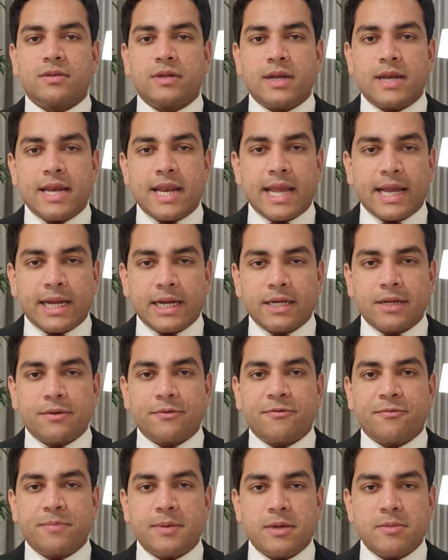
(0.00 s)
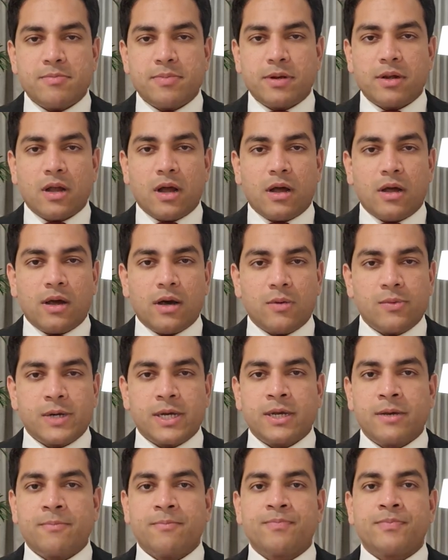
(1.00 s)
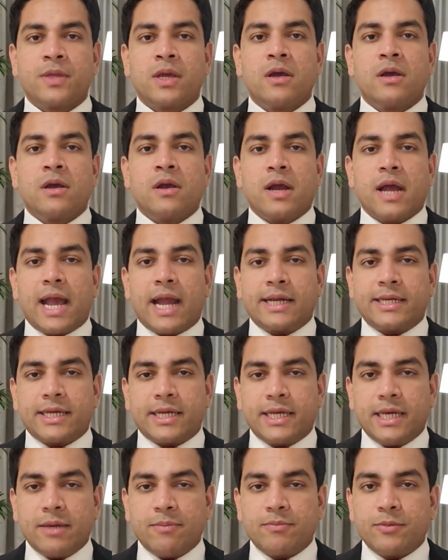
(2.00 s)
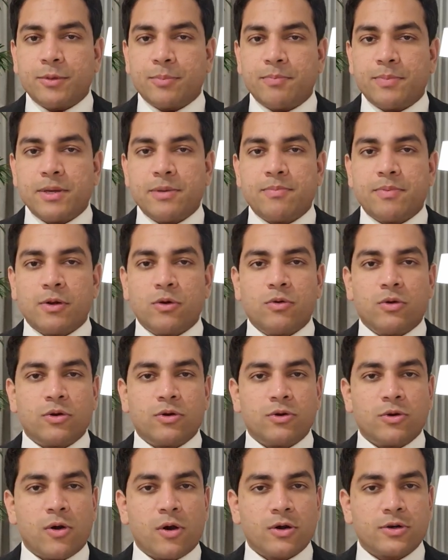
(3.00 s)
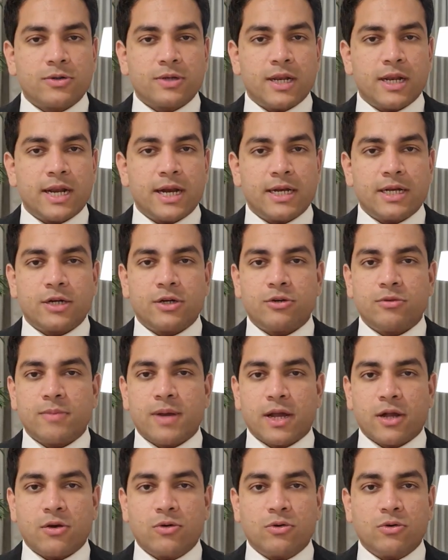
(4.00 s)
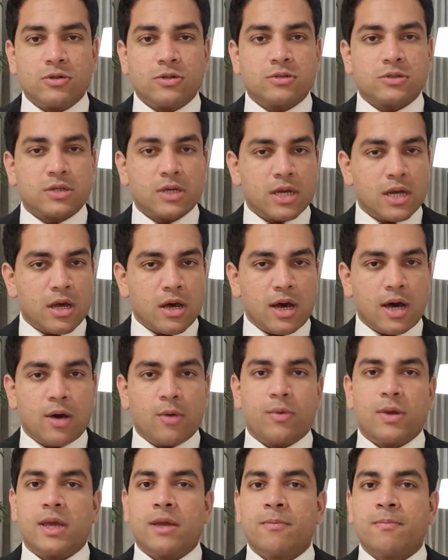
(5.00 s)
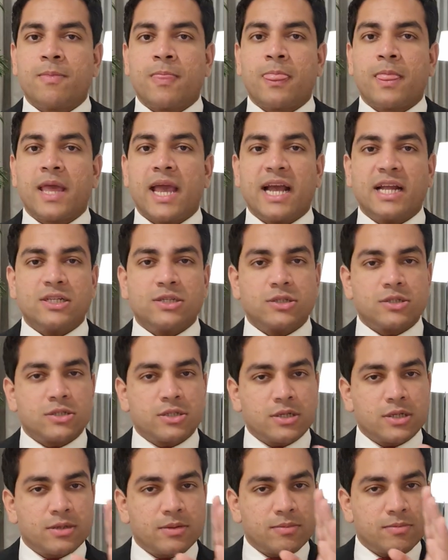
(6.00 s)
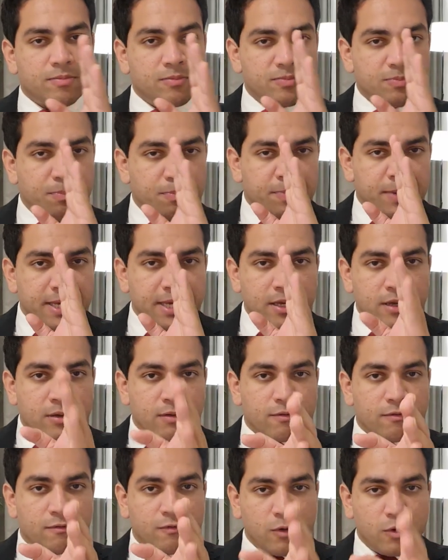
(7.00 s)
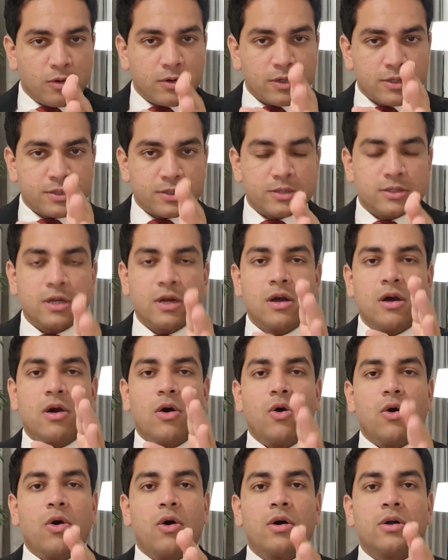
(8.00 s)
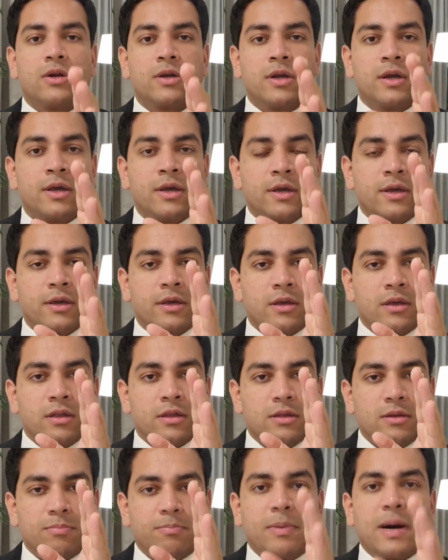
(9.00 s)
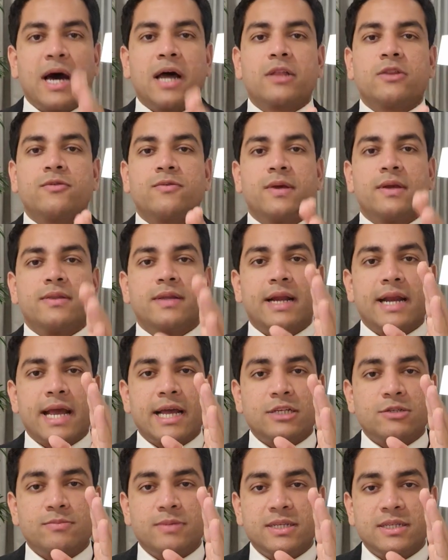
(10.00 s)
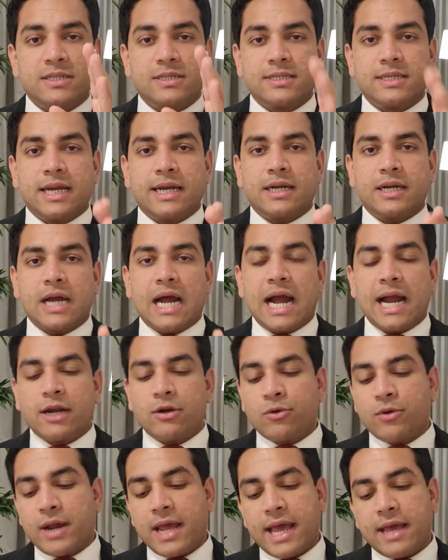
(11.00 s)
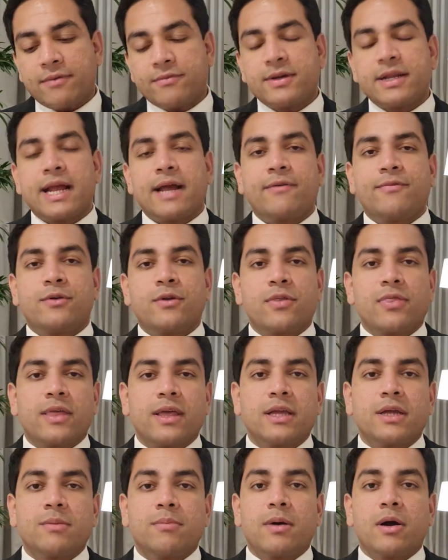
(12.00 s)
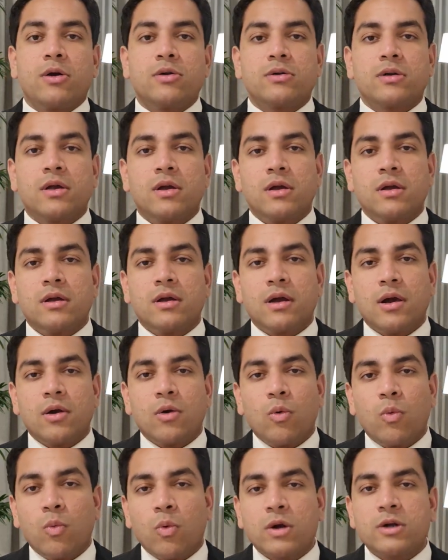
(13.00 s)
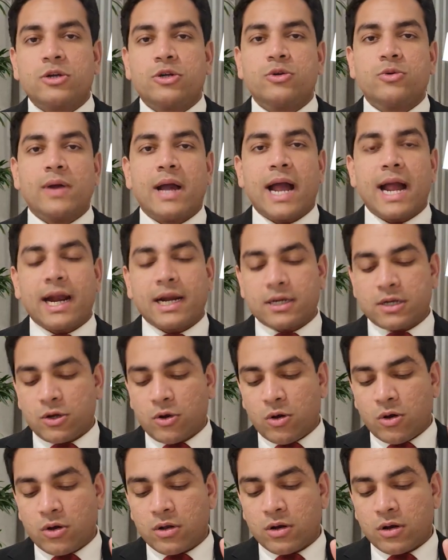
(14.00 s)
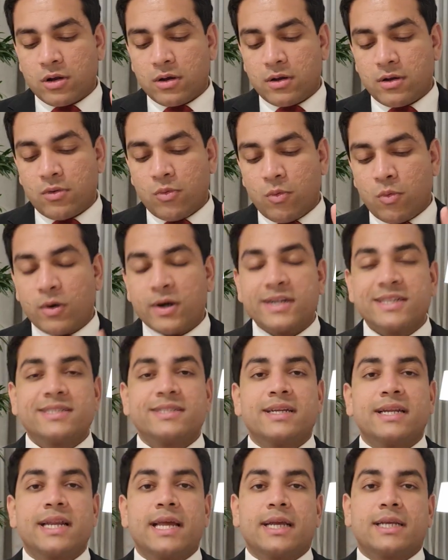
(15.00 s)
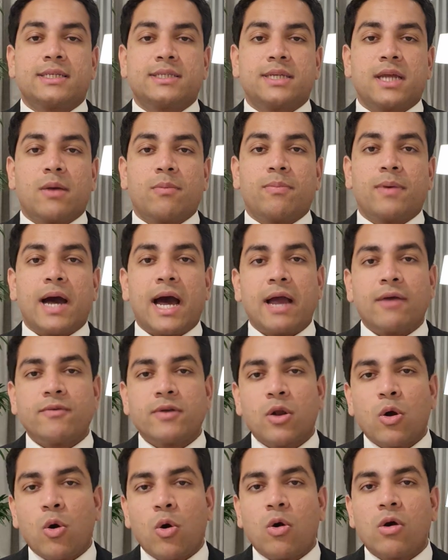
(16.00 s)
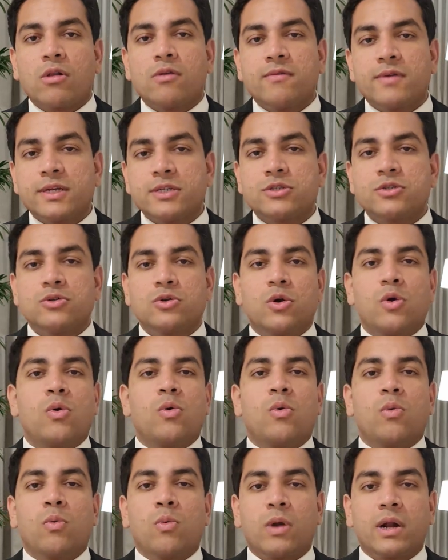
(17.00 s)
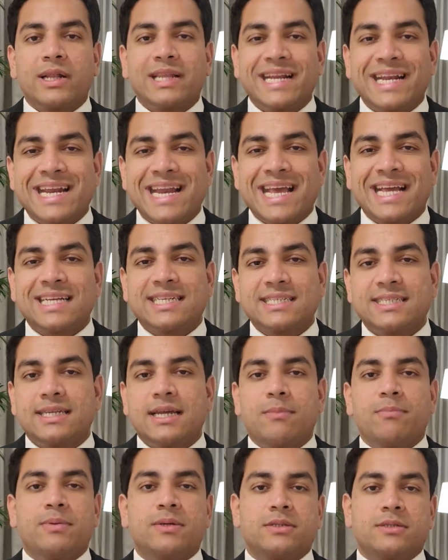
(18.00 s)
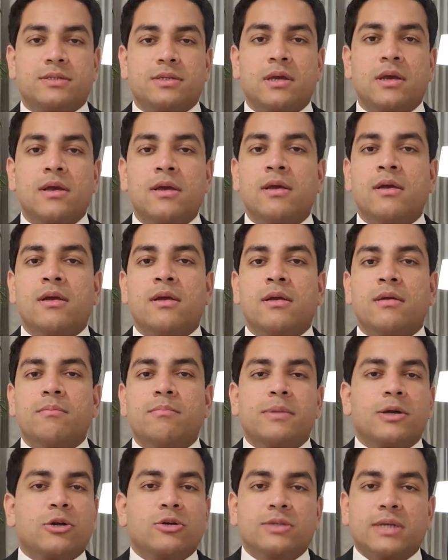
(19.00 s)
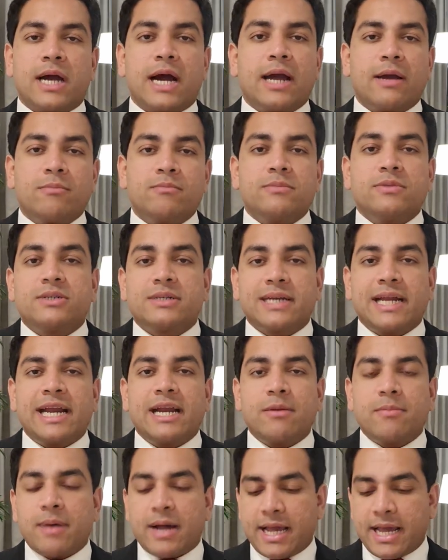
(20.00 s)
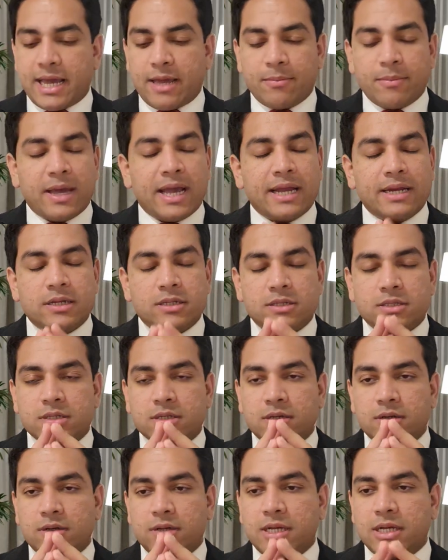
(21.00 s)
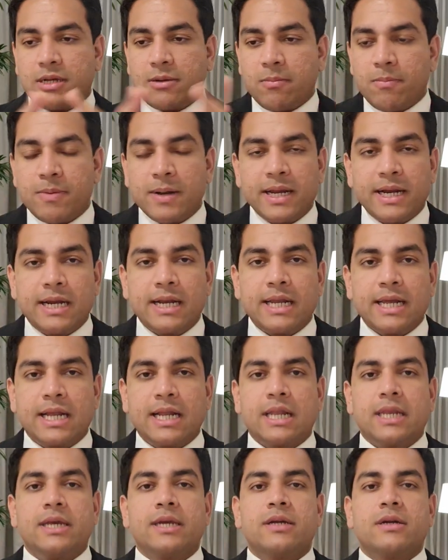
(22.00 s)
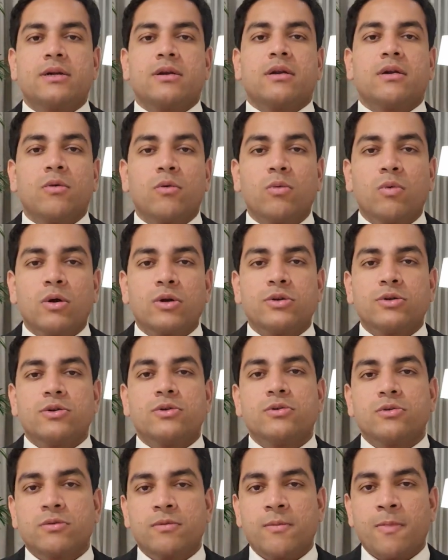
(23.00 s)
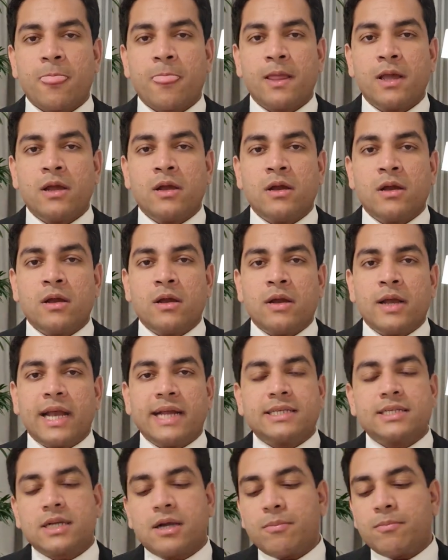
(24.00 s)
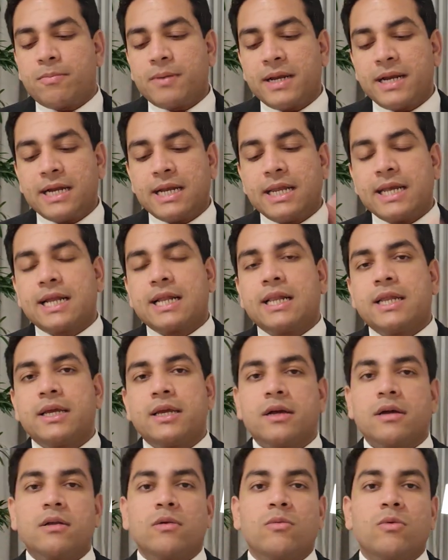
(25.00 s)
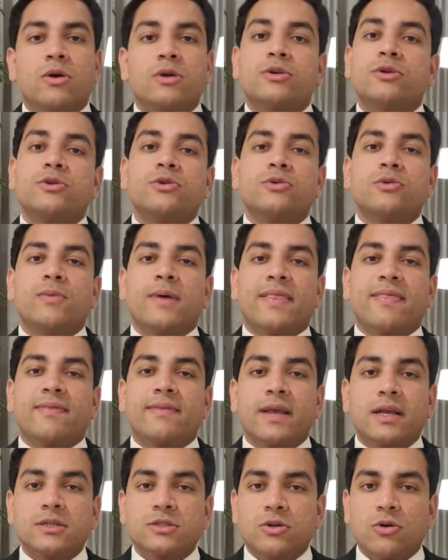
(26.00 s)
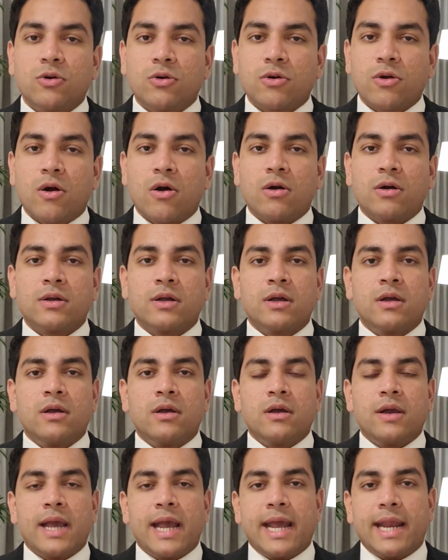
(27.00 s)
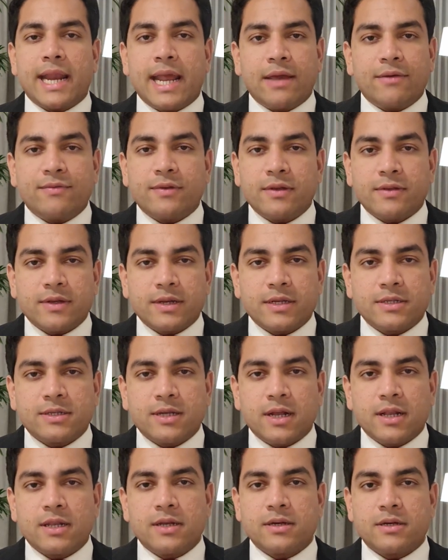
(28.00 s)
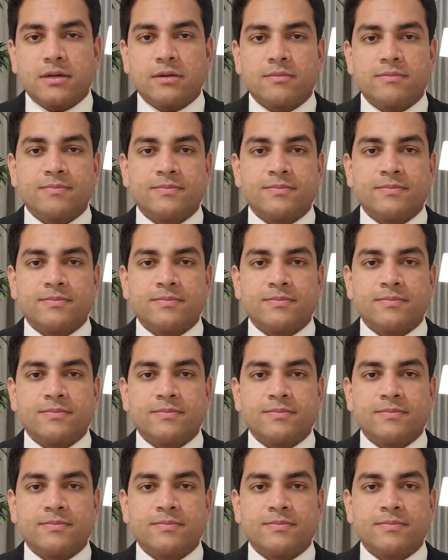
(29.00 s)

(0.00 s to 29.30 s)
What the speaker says: the negative people away and keep the people who are not related to my goals away and just be focused on the pathway that has been set. I don't ever have to think about what to act or what is the next step. I will always know what the next step is because I'm trained by him and it's completely clear what to do. It's completely clear what to do when things go wrong and everything is clear.